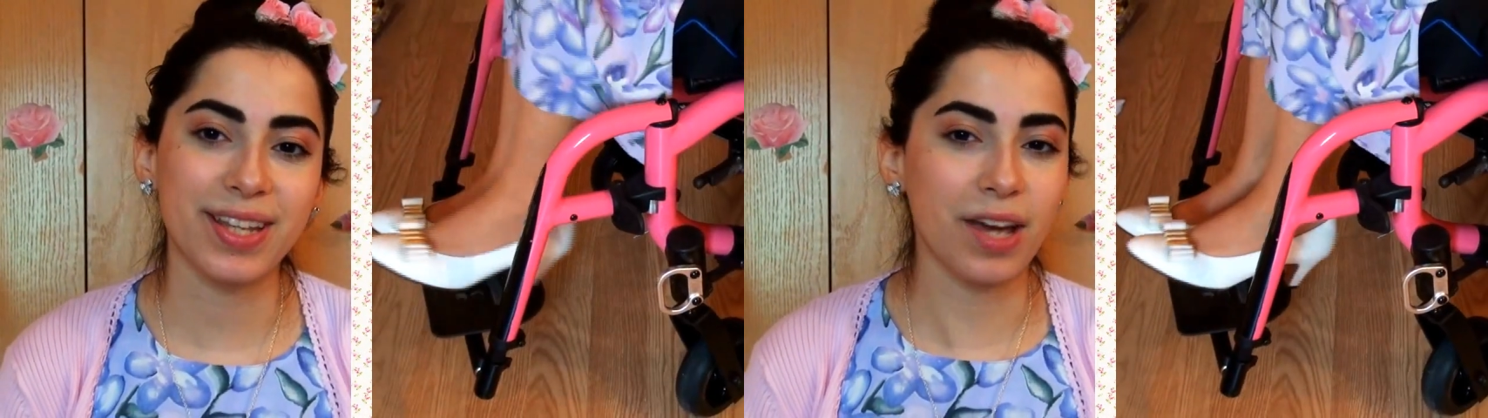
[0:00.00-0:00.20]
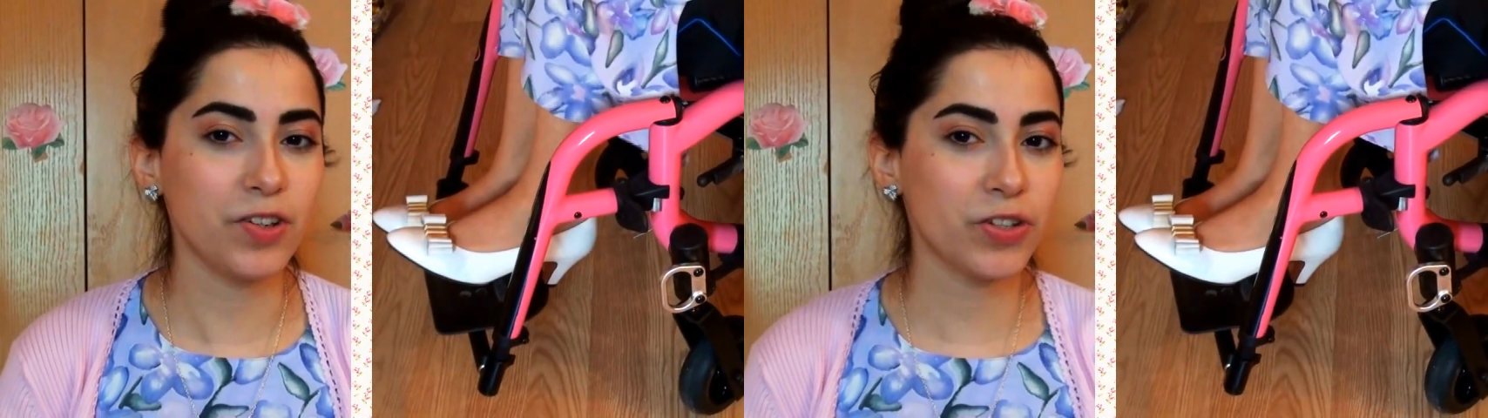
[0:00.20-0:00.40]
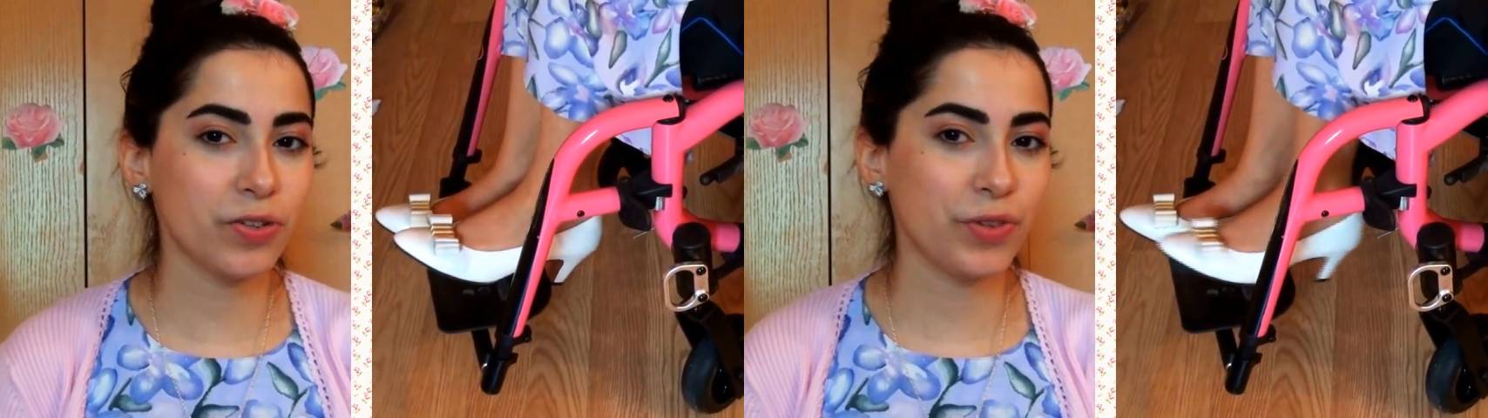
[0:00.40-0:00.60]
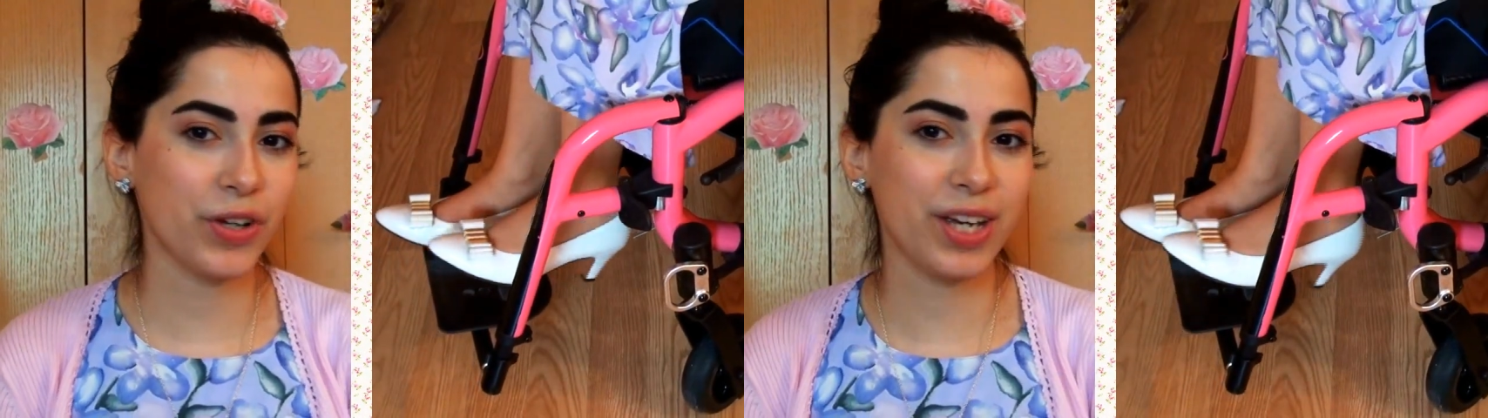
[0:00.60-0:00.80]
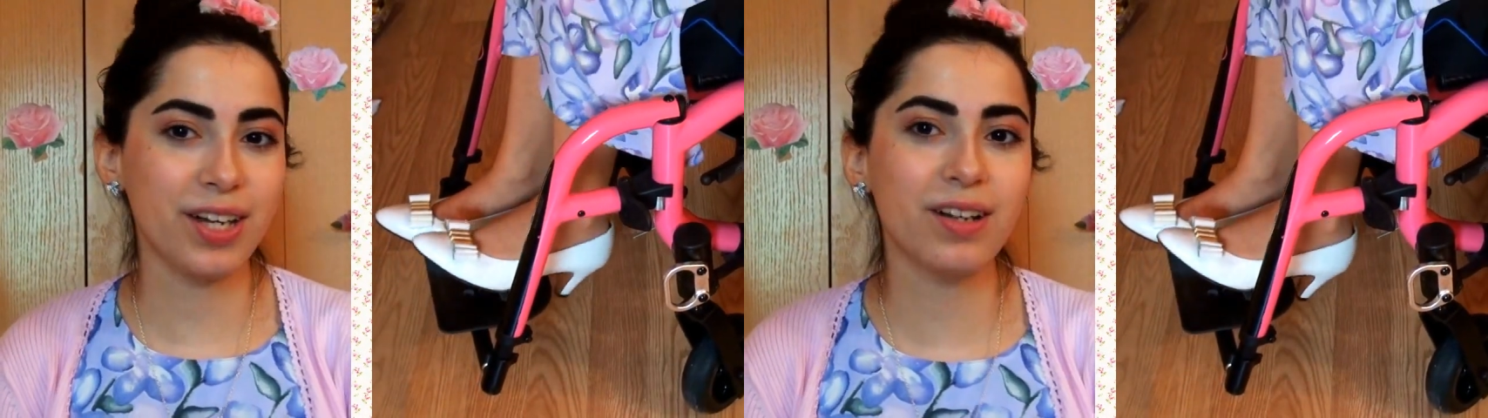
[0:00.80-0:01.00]
the edges of
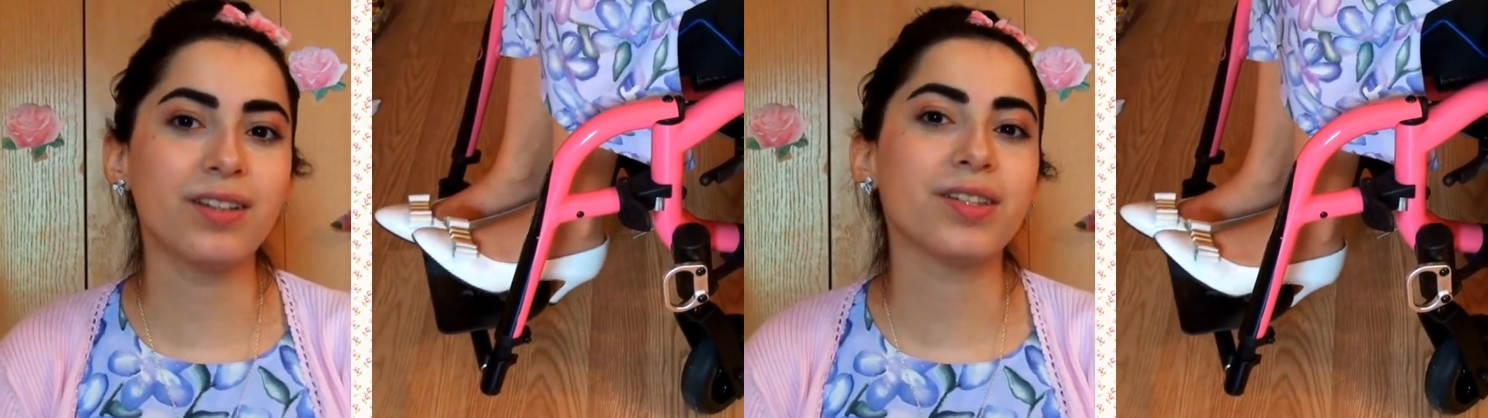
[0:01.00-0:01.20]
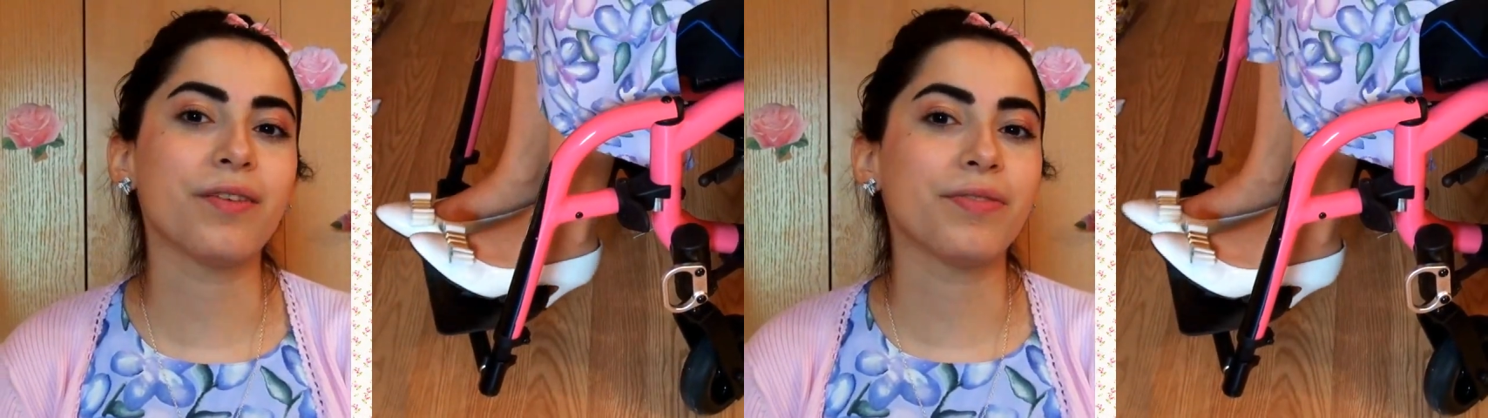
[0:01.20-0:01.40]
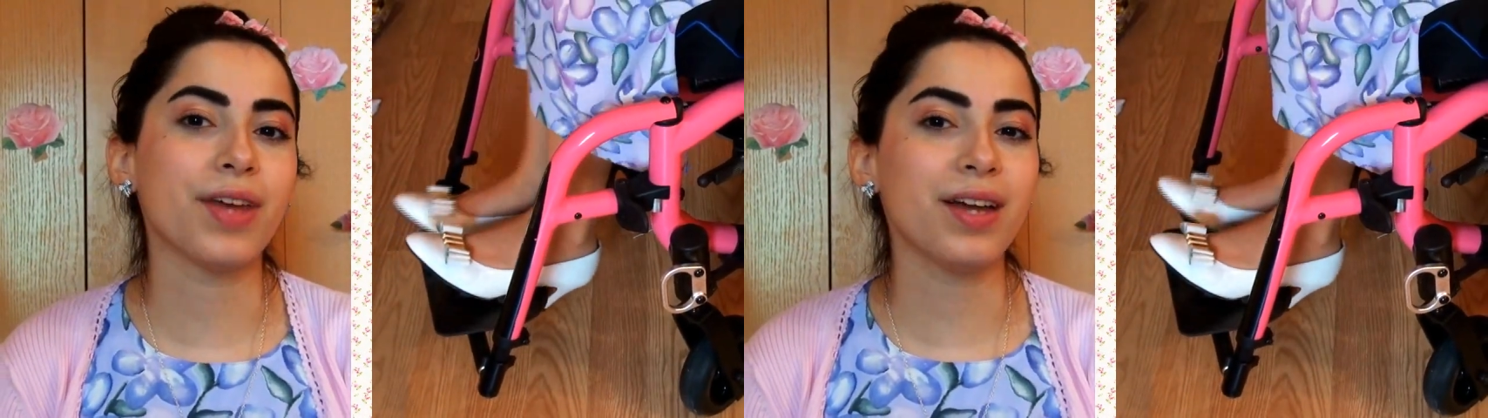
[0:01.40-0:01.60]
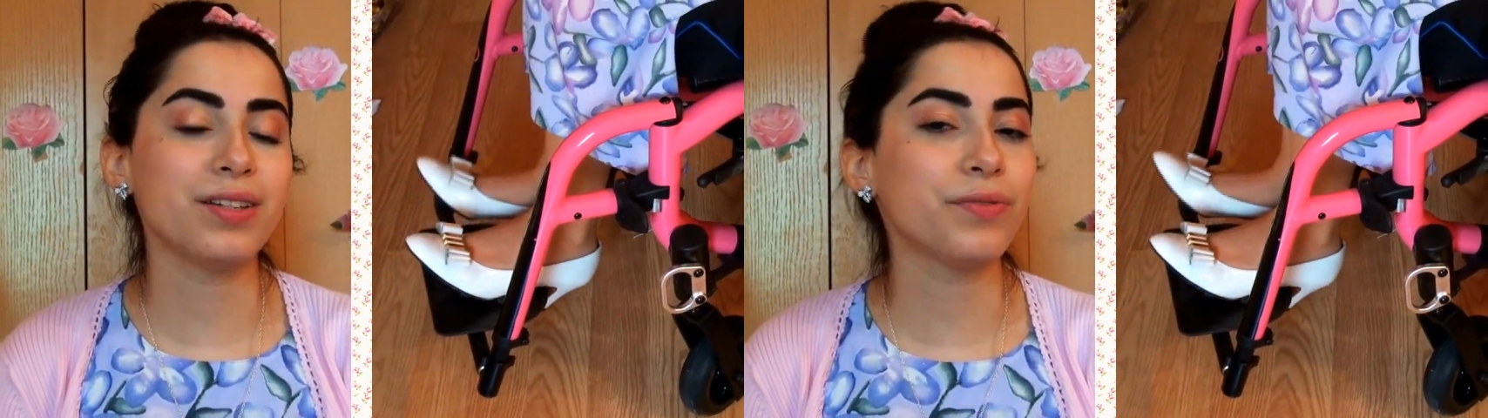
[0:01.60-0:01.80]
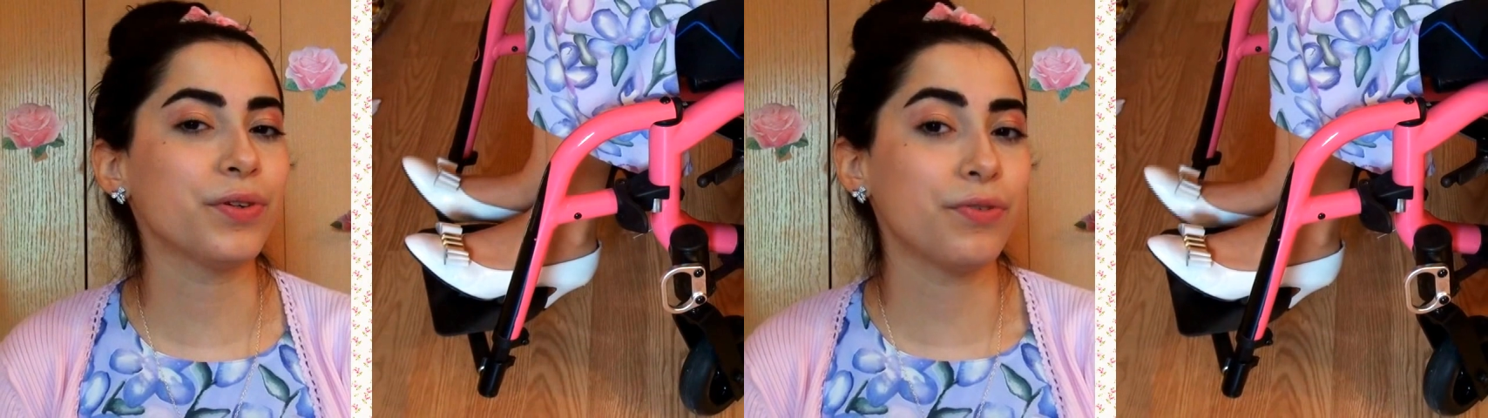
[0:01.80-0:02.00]
your heels off the
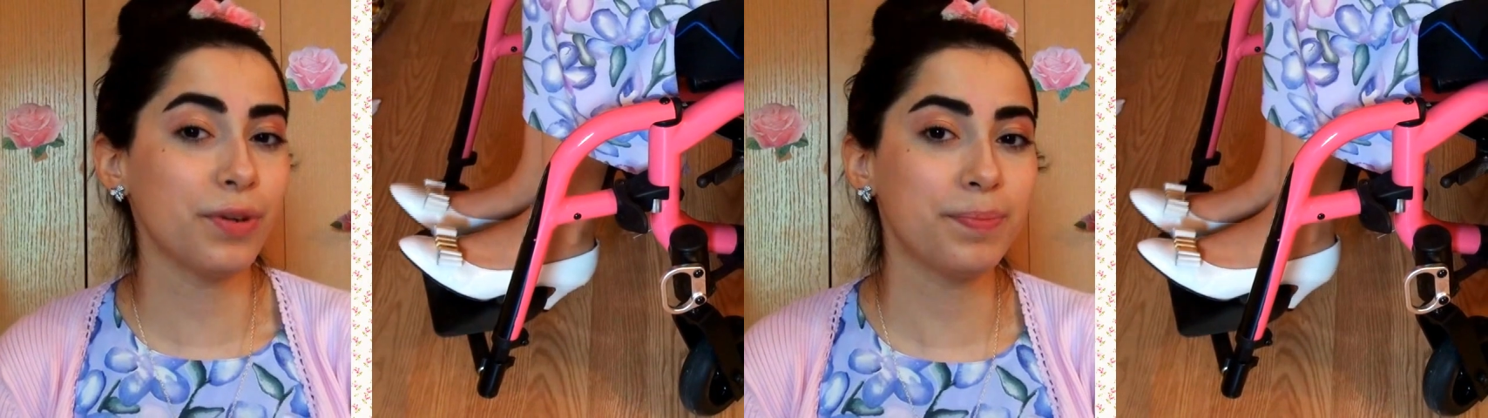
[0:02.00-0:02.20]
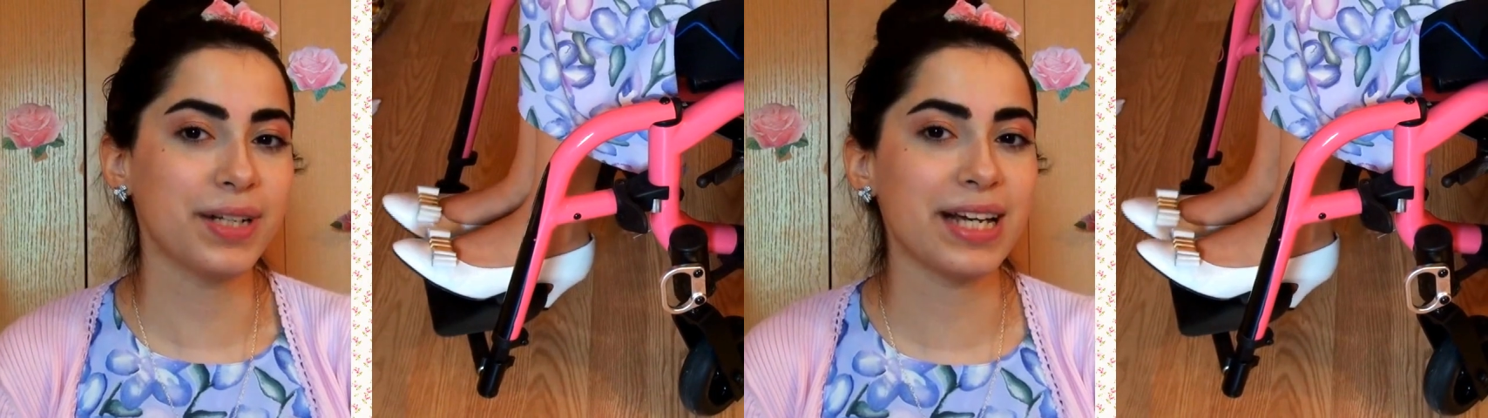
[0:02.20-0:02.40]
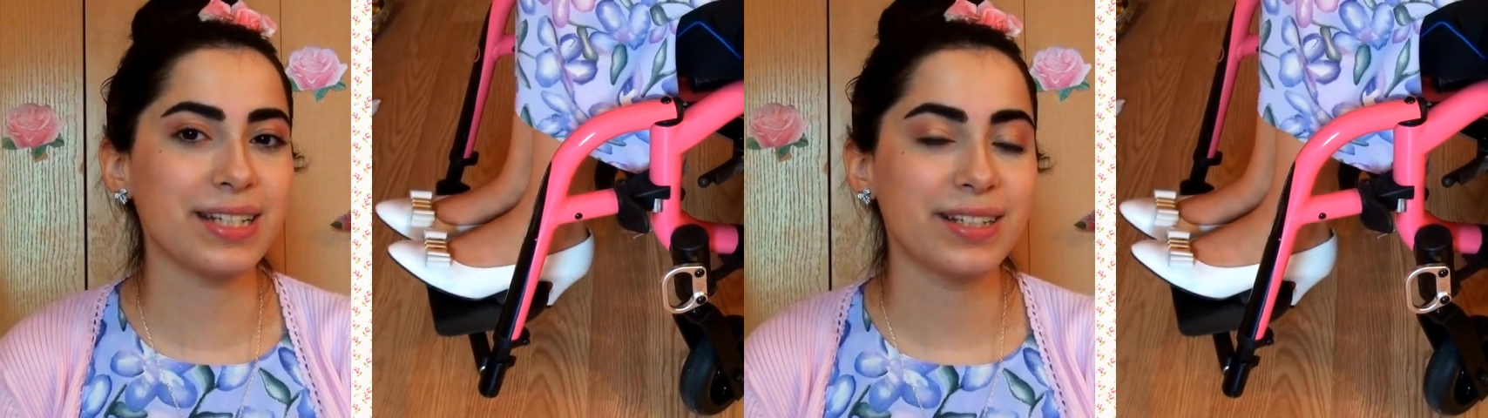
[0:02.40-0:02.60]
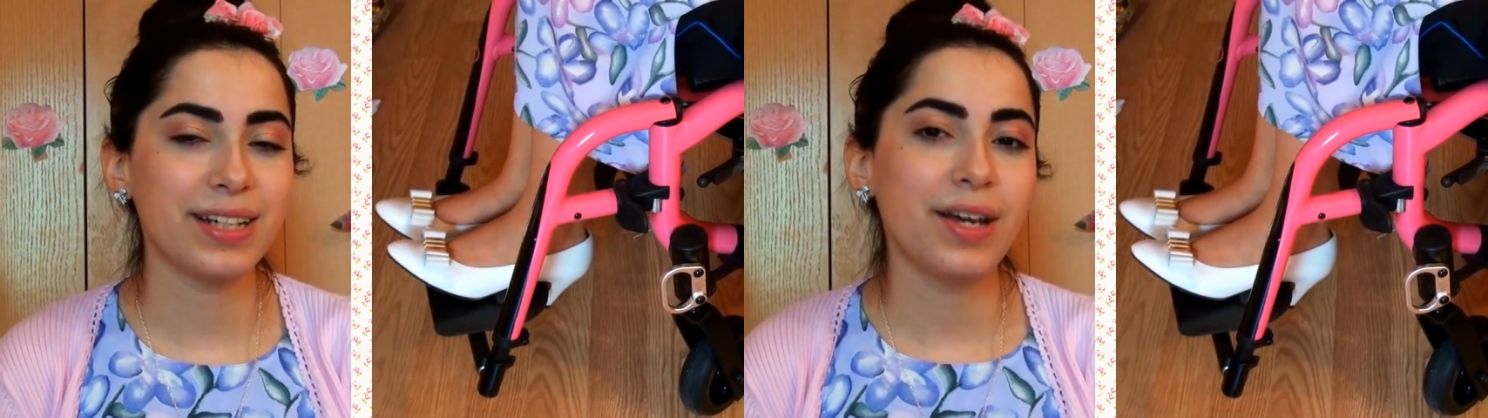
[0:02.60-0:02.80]
end of your foot plate,